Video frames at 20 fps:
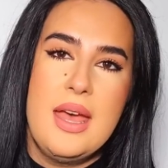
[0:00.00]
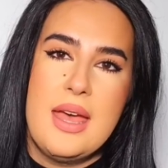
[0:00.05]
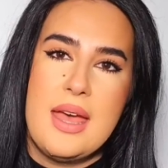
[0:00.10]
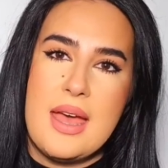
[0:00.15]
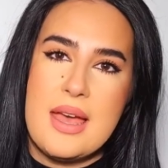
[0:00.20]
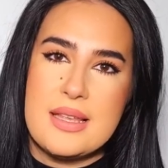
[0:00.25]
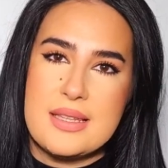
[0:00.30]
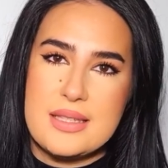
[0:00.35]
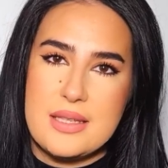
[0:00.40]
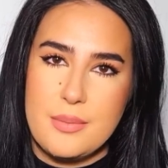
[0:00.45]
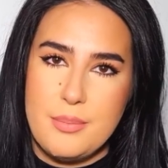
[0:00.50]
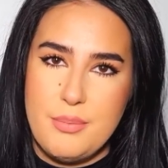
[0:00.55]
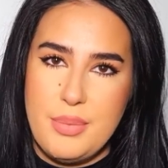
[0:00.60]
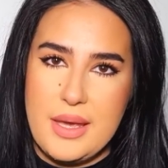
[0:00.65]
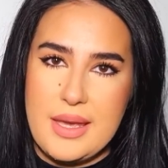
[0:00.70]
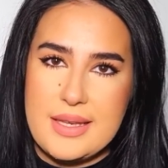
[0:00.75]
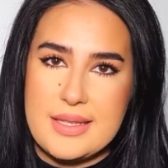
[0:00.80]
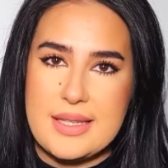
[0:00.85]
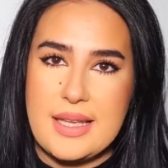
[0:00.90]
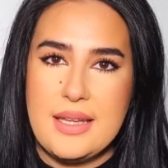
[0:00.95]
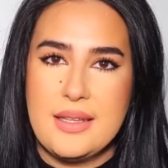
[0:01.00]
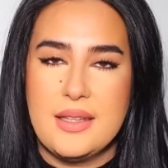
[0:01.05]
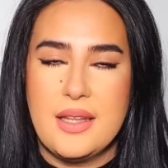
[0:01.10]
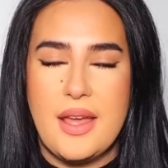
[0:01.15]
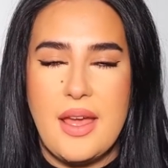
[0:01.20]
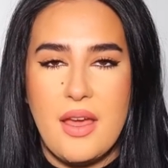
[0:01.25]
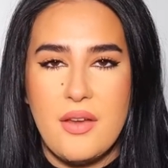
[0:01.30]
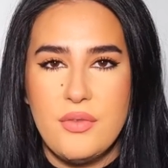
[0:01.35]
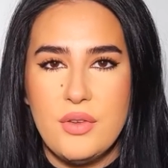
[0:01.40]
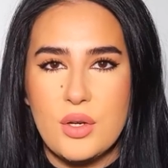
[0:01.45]
as a base and the
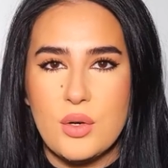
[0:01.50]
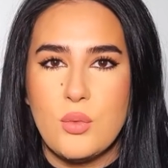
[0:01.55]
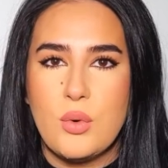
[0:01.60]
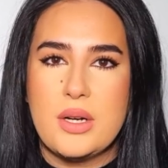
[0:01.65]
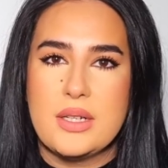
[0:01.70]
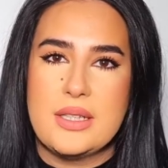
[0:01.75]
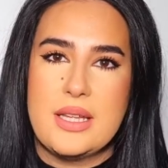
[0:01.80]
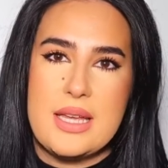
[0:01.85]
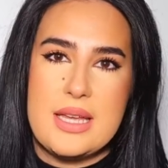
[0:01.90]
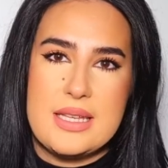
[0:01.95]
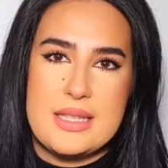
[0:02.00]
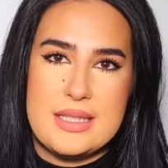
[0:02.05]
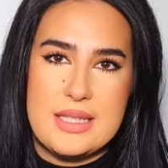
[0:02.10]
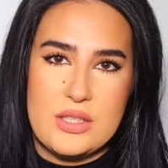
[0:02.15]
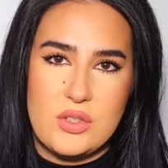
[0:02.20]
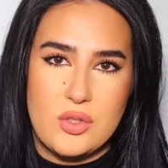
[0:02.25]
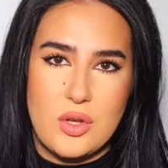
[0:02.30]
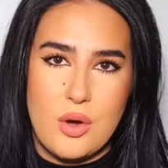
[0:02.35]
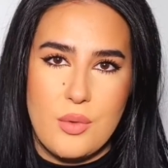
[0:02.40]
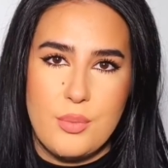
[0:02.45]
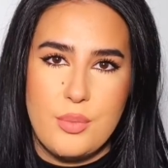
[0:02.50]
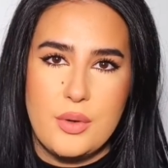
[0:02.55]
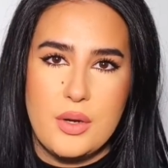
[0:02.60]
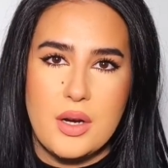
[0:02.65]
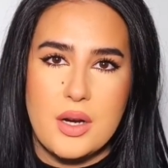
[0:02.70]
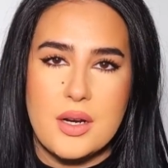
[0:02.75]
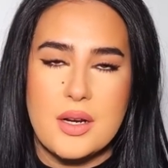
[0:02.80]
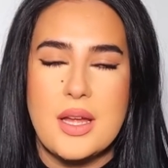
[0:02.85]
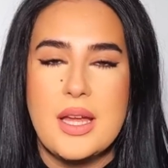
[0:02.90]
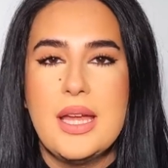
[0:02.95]
heavier one as a
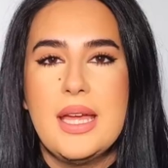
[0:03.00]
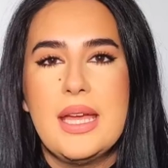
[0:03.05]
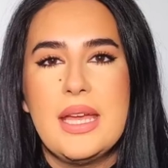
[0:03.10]
topper,